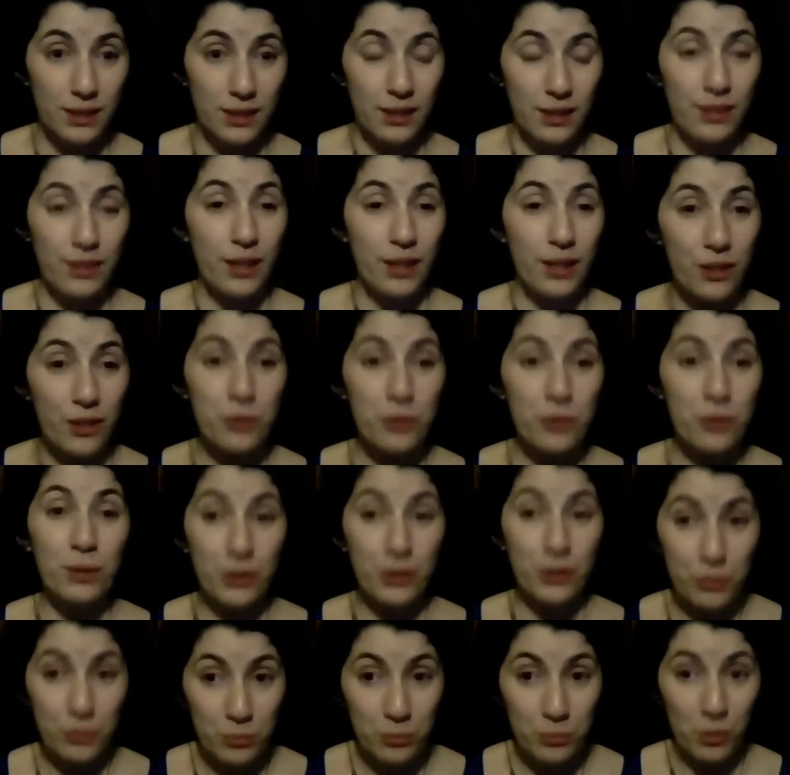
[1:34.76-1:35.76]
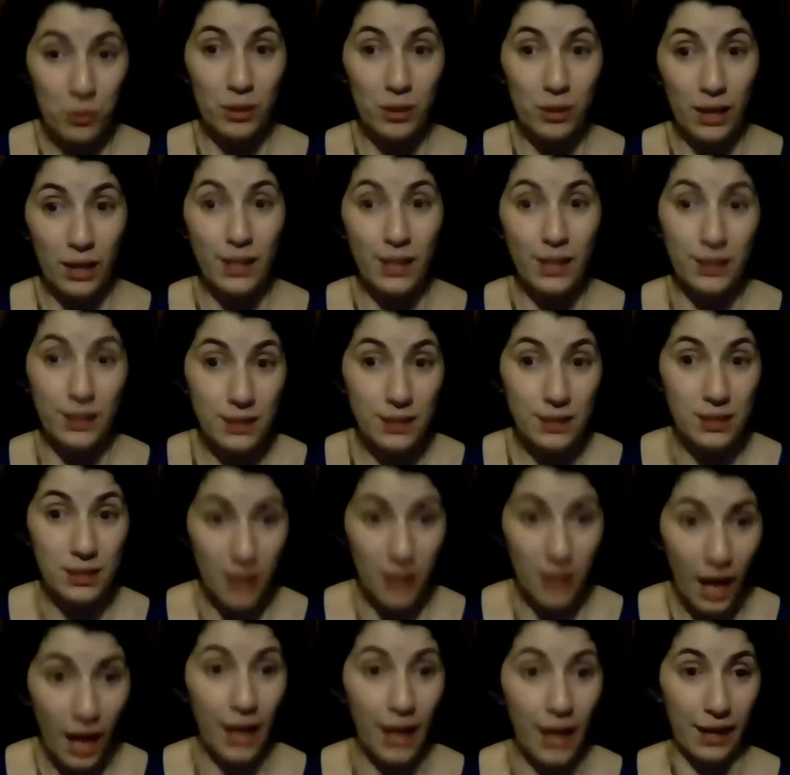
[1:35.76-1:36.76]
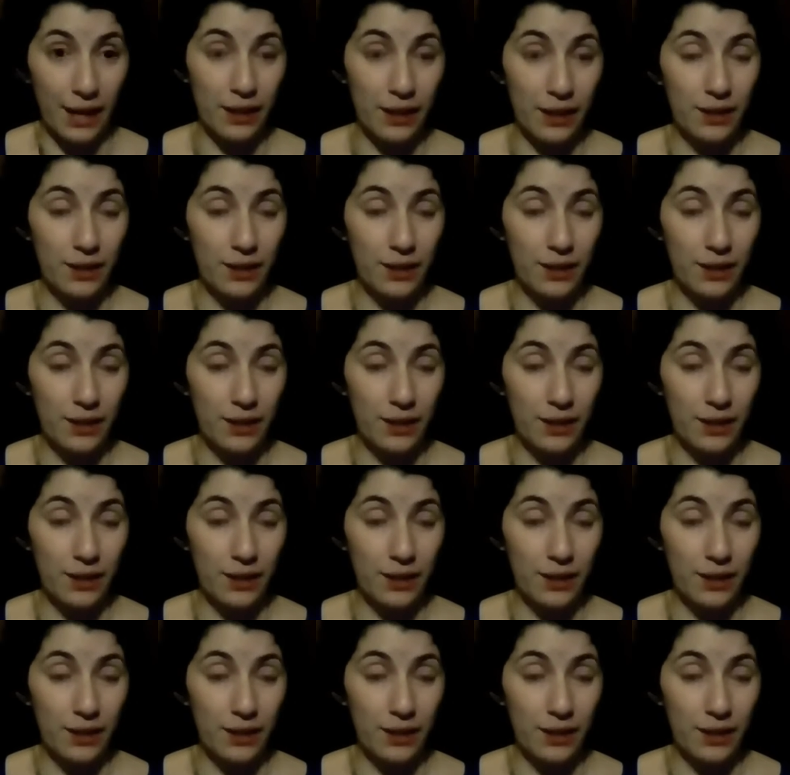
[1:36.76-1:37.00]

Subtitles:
the other one is more likely to die.